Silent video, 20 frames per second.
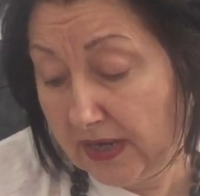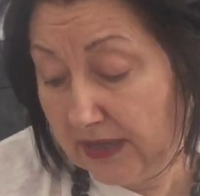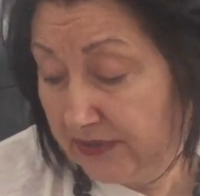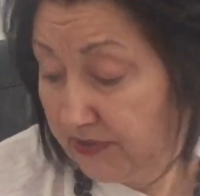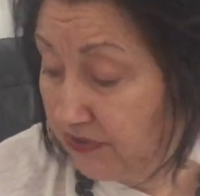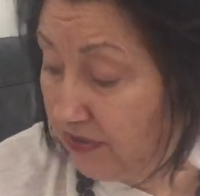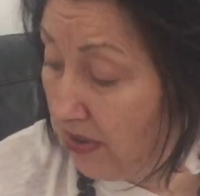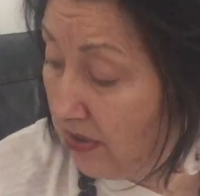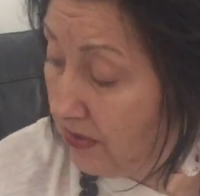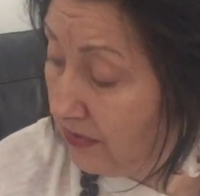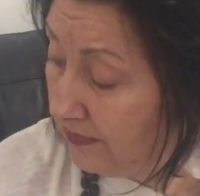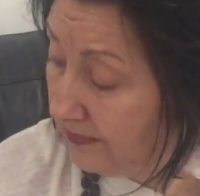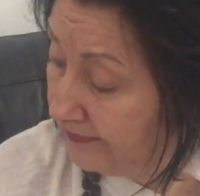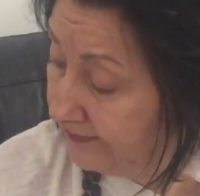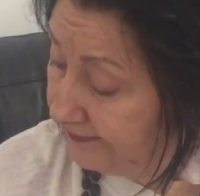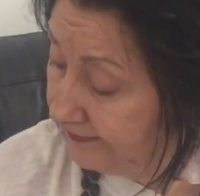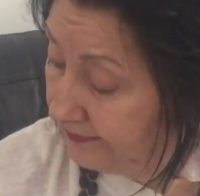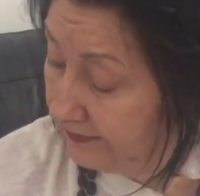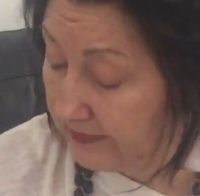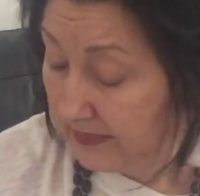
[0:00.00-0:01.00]
So,
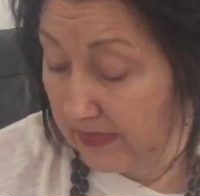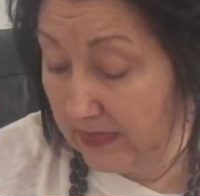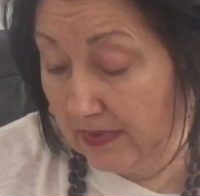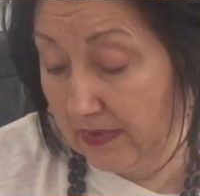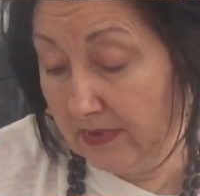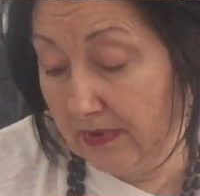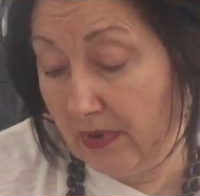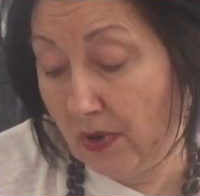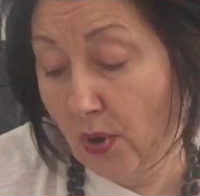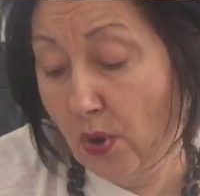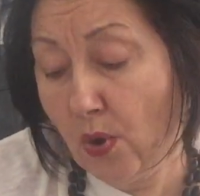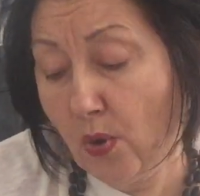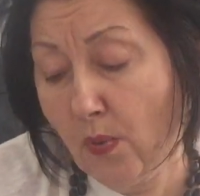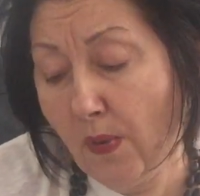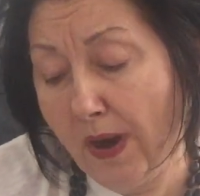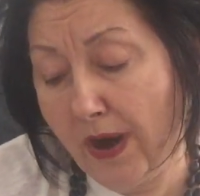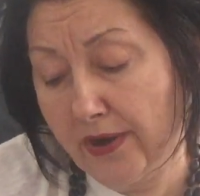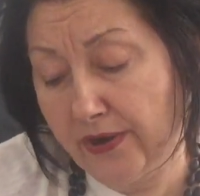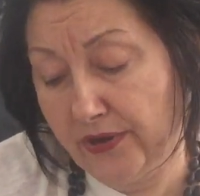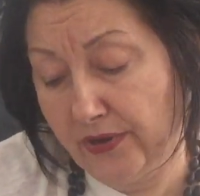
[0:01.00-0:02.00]

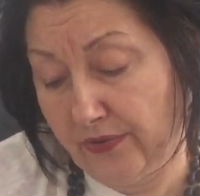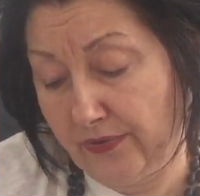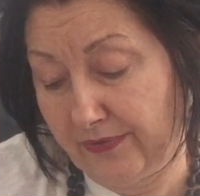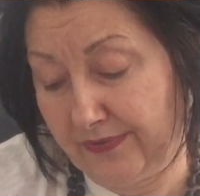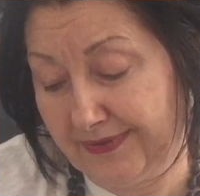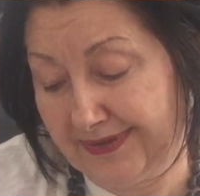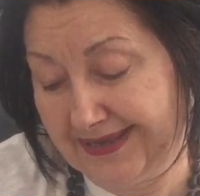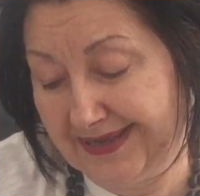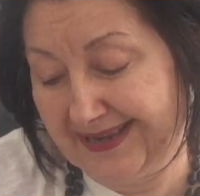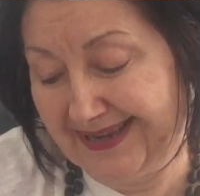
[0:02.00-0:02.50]
who are you?